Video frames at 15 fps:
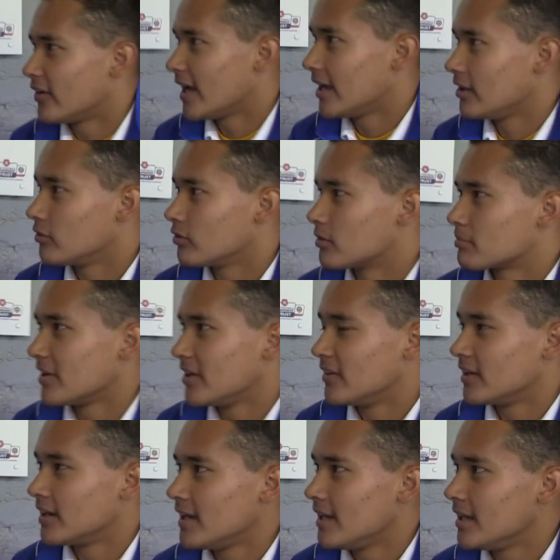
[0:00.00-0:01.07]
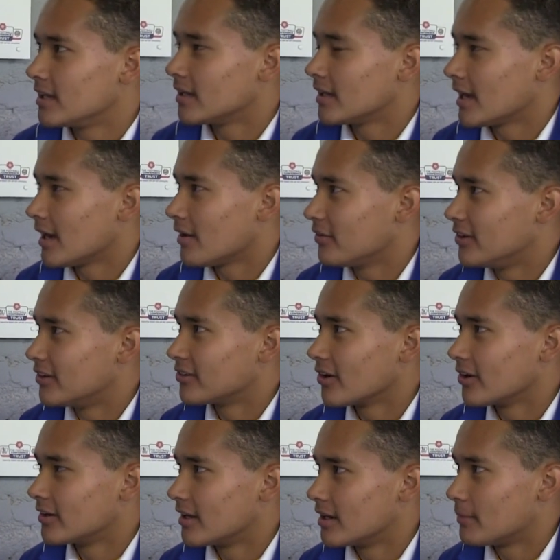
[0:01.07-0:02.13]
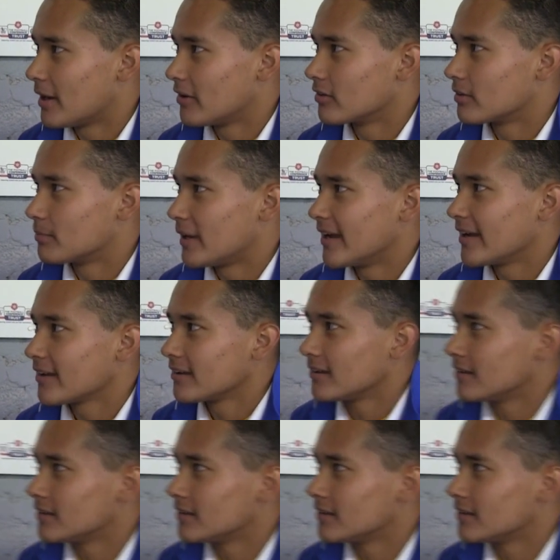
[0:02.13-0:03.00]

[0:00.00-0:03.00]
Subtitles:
for Aylesbury in the league. How are your side going to bounce back?